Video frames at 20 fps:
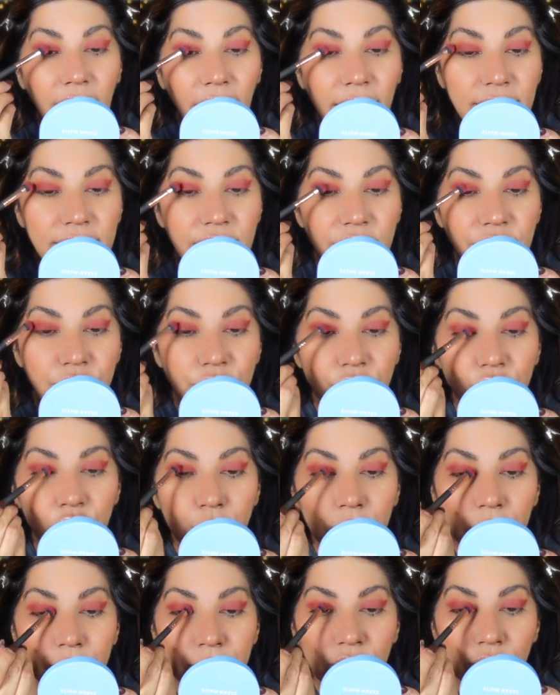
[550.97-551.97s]
and it's
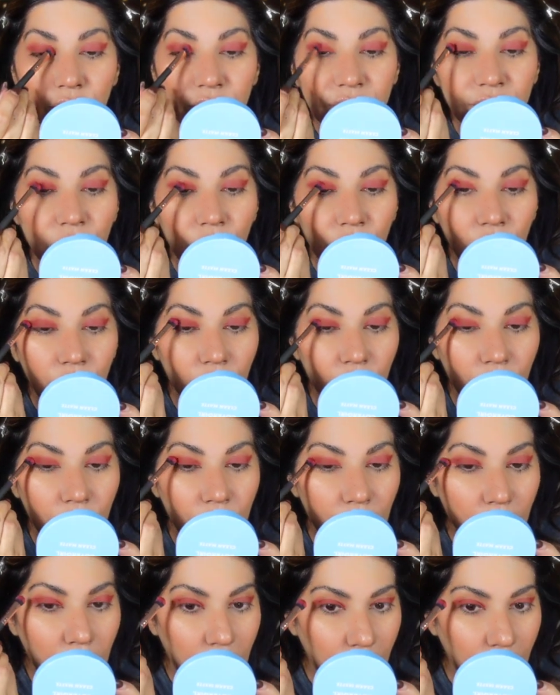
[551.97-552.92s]
super beautiful.